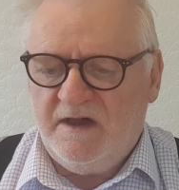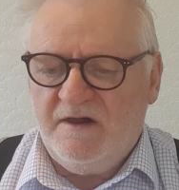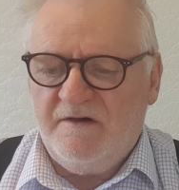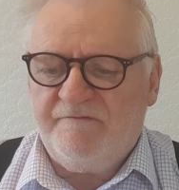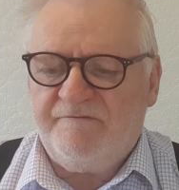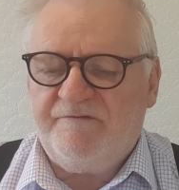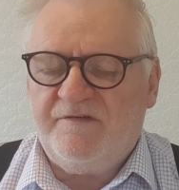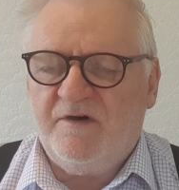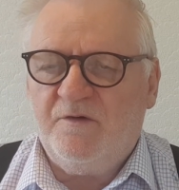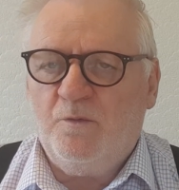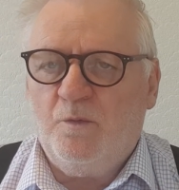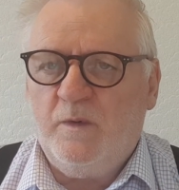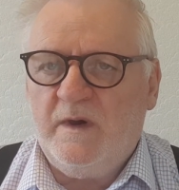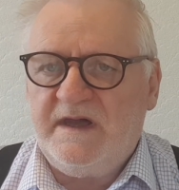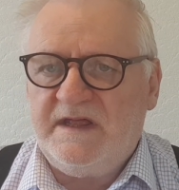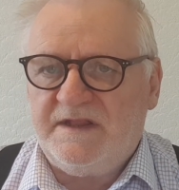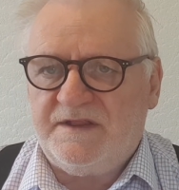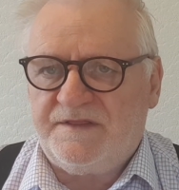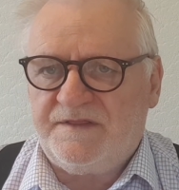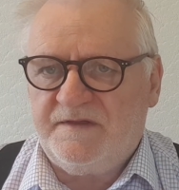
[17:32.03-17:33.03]
For
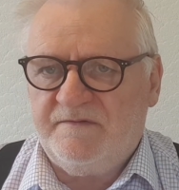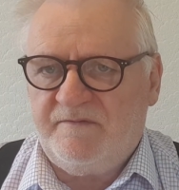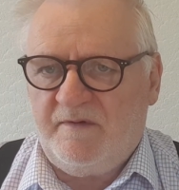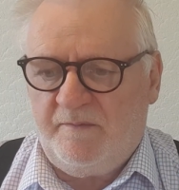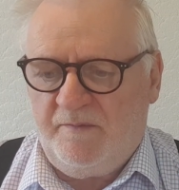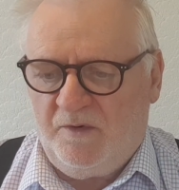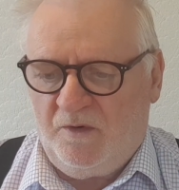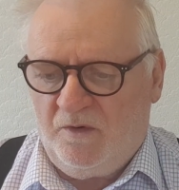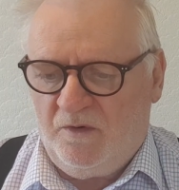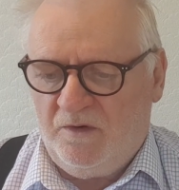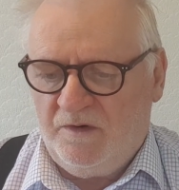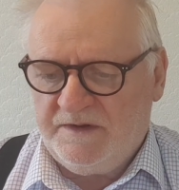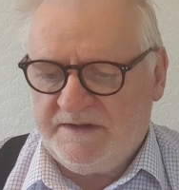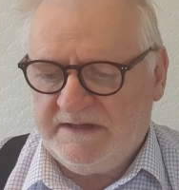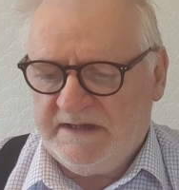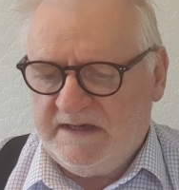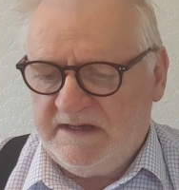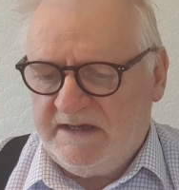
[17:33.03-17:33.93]
width of a board,